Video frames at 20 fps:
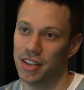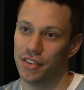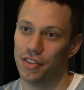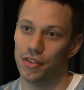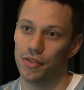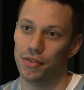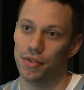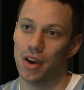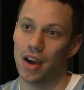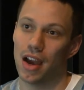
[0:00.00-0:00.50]

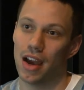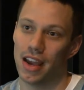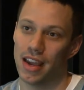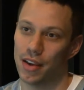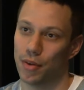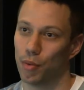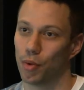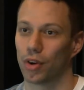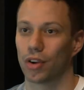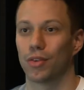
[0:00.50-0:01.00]
into
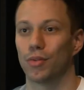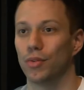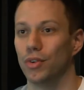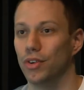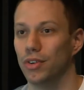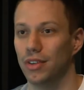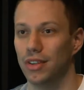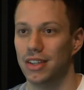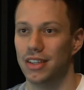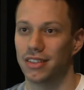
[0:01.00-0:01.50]
a worker
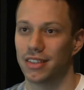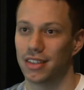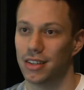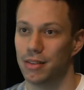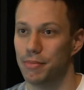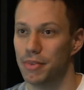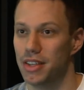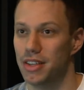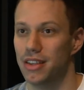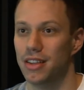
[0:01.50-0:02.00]
role is
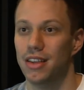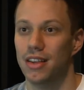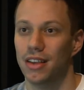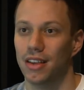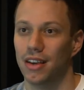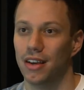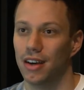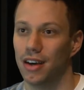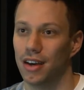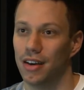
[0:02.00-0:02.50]
going to be
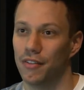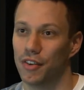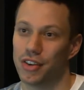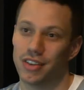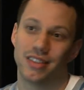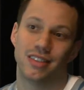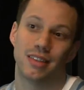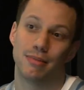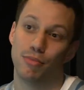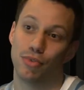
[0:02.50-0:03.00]

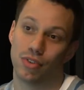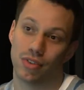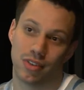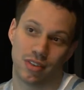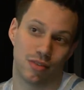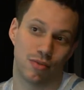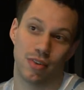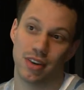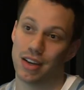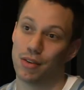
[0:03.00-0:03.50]
very
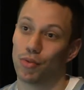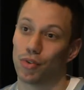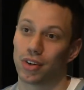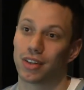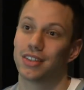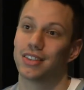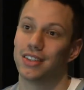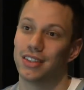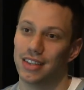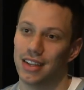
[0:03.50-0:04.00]
similar to the way it
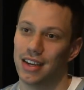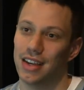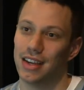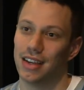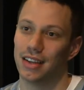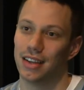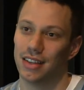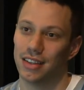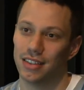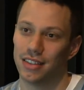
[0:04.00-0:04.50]
works today.
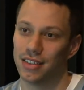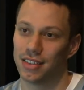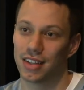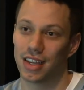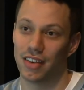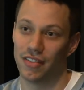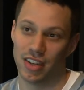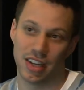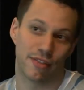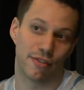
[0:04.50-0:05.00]
It's just
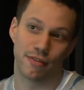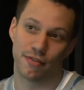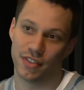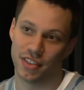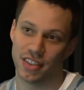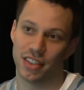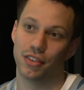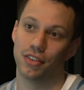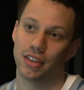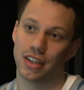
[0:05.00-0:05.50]
kind of a different
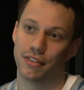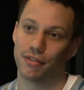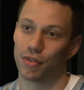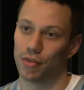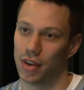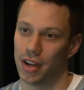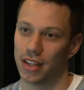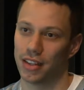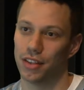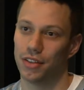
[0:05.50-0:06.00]
facility
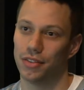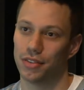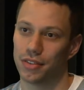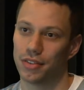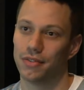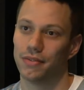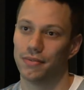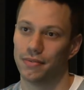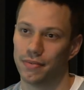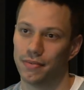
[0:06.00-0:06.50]
for running
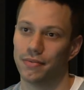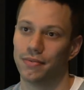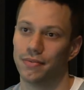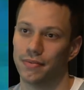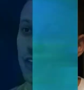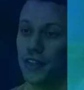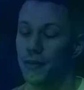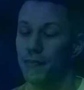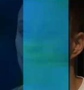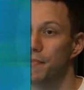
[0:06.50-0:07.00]

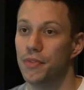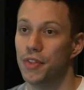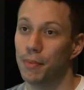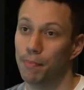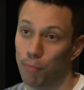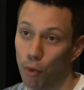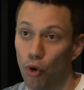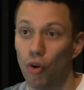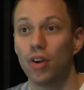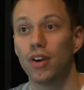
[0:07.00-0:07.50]
those.
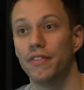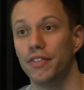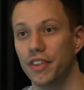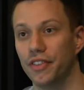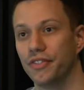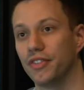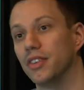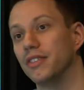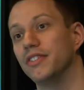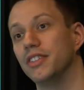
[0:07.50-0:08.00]
The bulk of
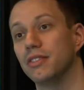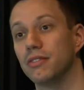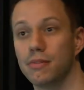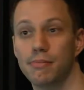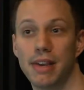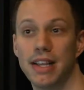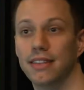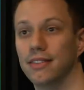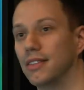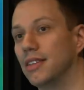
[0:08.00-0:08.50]
the service
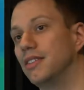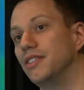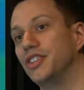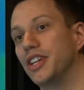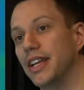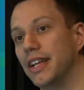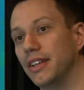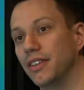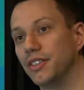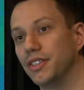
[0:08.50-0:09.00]
remains
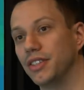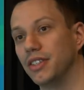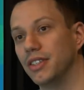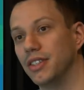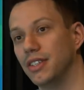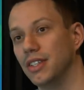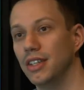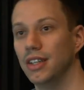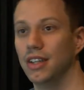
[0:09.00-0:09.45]
unchanged.